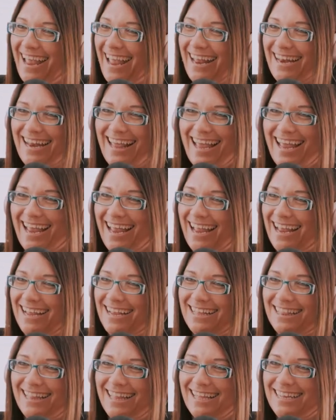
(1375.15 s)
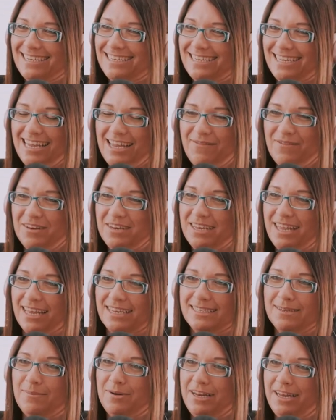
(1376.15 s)
And to even
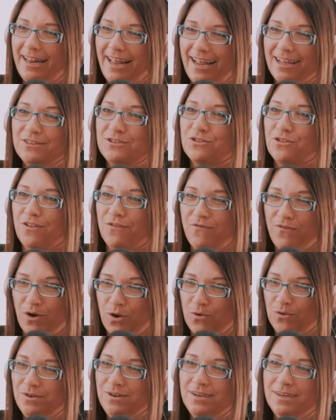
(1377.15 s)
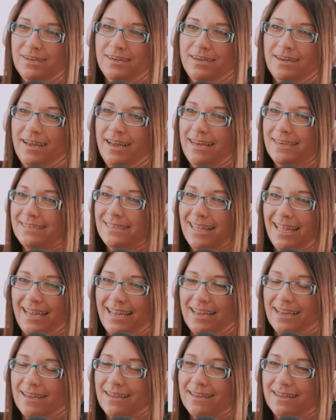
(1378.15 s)
get somebody to answer the phone Ugh. is
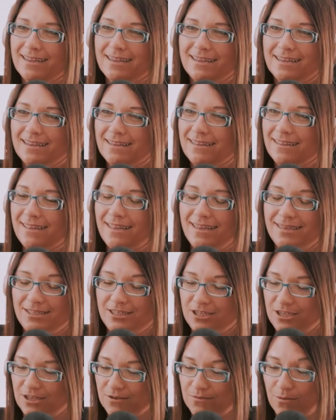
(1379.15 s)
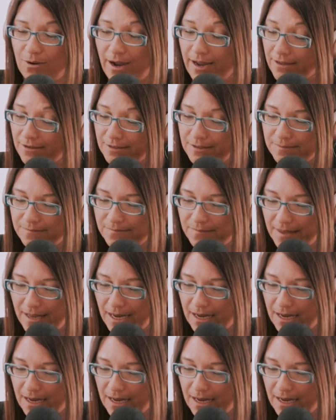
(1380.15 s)
like, it's just wild. Yeah.